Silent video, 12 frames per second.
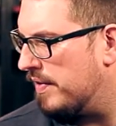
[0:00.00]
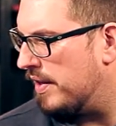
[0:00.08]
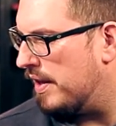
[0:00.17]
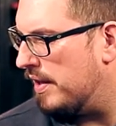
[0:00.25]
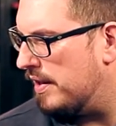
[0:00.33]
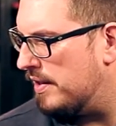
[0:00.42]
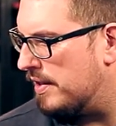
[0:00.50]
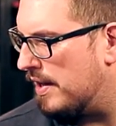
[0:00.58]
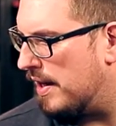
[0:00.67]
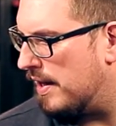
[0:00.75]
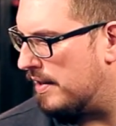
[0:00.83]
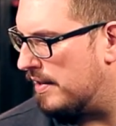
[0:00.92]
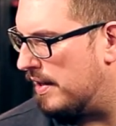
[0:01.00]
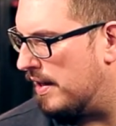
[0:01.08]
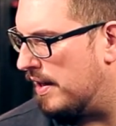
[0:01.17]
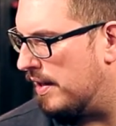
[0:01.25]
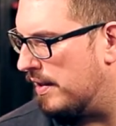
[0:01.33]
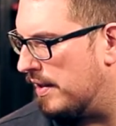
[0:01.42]
And he's got
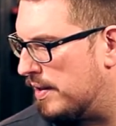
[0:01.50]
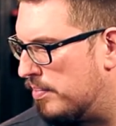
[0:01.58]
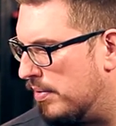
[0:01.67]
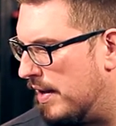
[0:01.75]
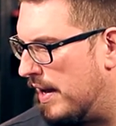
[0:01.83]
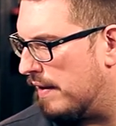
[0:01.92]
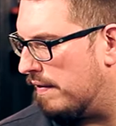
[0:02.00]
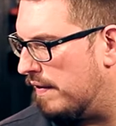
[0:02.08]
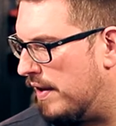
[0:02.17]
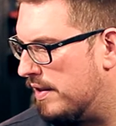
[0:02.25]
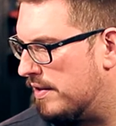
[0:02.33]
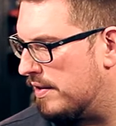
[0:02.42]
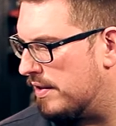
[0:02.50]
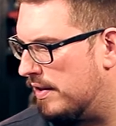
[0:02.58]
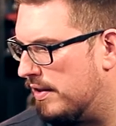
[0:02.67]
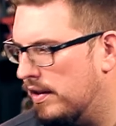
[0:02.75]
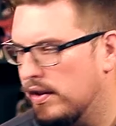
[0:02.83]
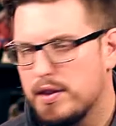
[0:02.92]
a nice black vest,
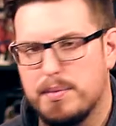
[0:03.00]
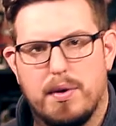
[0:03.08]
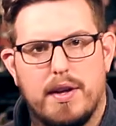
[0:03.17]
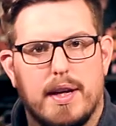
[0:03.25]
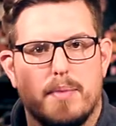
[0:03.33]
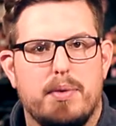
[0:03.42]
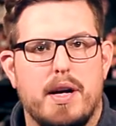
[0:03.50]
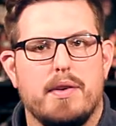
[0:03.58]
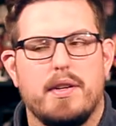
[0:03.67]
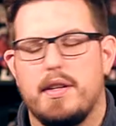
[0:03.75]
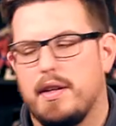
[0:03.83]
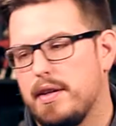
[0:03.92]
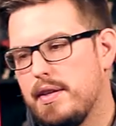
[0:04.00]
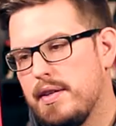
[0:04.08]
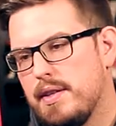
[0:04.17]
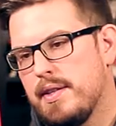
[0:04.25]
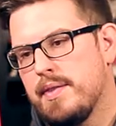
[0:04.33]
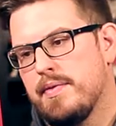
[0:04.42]
and he looks more like a pirate here.
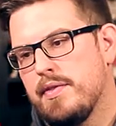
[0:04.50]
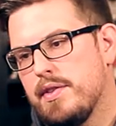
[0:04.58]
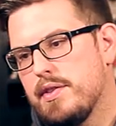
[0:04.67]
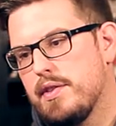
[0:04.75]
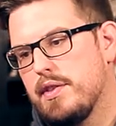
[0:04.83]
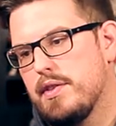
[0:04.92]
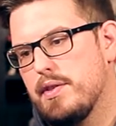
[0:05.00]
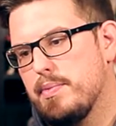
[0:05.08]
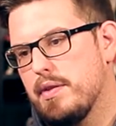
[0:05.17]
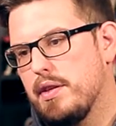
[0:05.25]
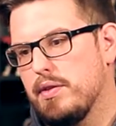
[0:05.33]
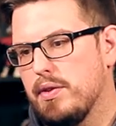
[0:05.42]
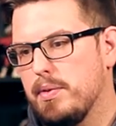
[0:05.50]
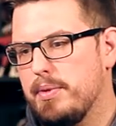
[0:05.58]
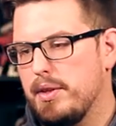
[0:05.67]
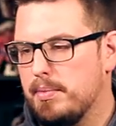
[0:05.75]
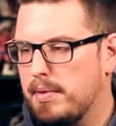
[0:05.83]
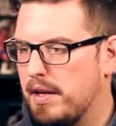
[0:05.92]
So this is a pretty cool
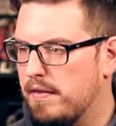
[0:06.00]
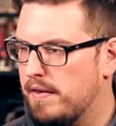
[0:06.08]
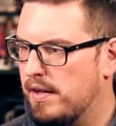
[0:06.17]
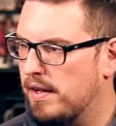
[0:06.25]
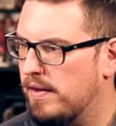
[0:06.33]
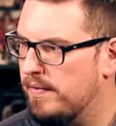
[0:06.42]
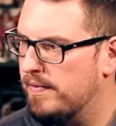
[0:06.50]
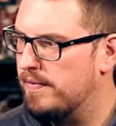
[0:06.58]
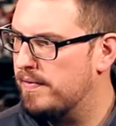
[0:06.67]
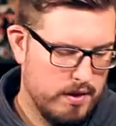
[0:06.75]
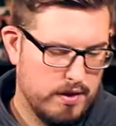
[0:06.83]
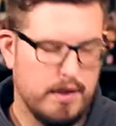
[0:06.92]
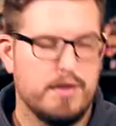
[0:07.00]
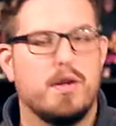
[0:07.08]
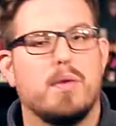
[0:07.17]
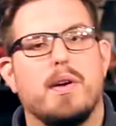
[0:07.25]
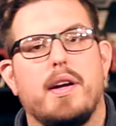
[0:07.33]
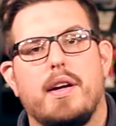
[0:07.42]
Peter Pan figure. So let's
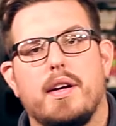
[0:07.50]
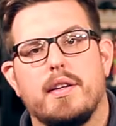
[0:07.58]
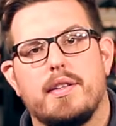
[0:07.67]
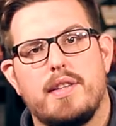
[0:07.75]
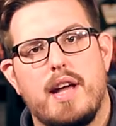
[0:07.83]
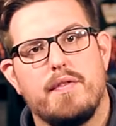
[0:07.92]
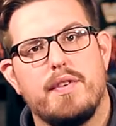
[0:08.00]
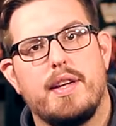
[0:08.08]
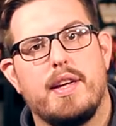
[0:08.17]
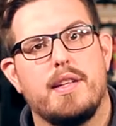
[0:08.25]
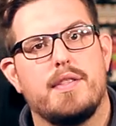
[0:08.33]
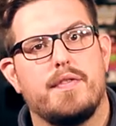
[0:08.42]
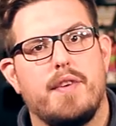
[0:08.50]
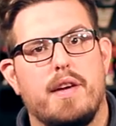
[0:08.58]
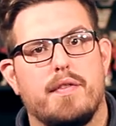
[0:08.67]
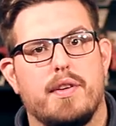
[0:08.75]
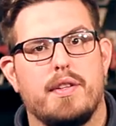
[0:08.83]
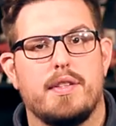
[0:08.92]
go right here to every kid's
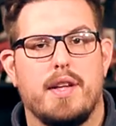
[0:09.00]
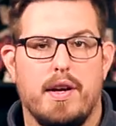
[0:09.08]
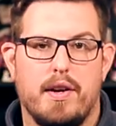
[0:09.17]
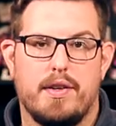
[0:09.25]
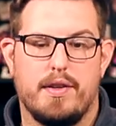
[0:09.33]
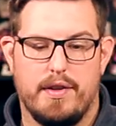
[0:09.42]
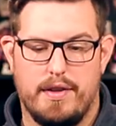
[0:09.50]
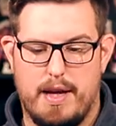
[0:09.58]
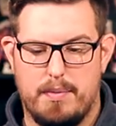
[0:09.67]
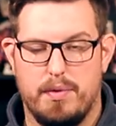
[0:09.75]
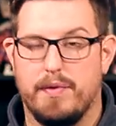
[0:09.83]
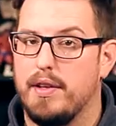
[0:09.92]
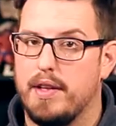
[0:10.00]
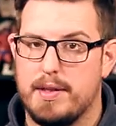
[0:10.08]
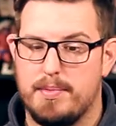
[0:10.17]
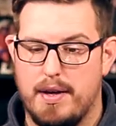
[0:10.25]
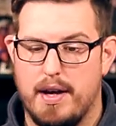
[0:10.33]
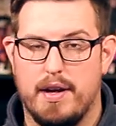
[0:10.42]
favorite character in that movie, let's
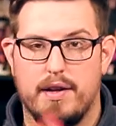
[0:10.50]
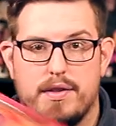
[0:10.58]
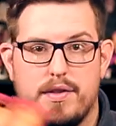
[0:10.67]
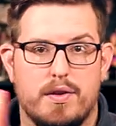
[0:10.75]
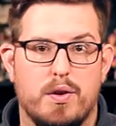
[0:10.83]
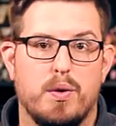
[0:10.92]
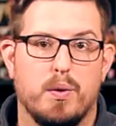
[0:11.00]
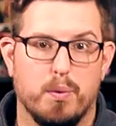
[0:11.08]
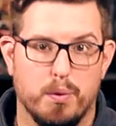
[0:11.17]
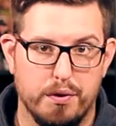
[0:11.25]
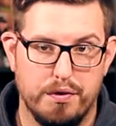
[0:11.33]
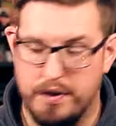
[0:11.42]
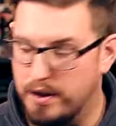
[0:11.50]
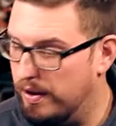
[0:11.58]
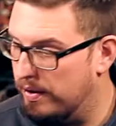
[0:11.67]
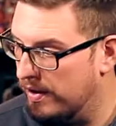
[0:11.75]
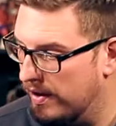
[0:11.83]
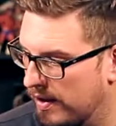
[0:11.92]
be honest,
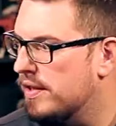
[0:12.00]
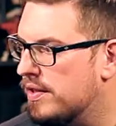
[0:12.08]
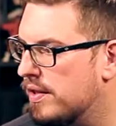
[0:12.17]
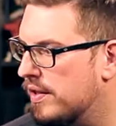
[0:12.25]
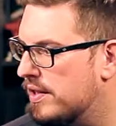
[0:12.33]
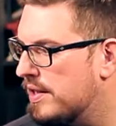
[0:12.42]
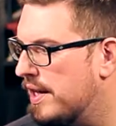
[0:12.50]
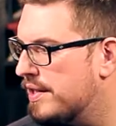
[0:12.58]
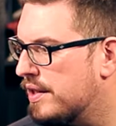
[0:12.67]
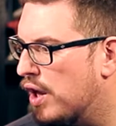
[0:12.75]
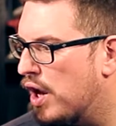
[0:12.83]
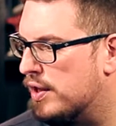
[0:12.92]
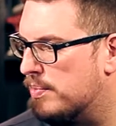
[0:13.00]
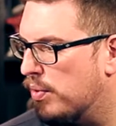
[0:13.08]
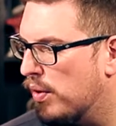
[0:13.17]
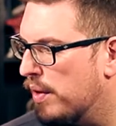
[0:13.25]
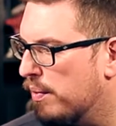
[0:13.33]
Rufio. So this says, Lost Boy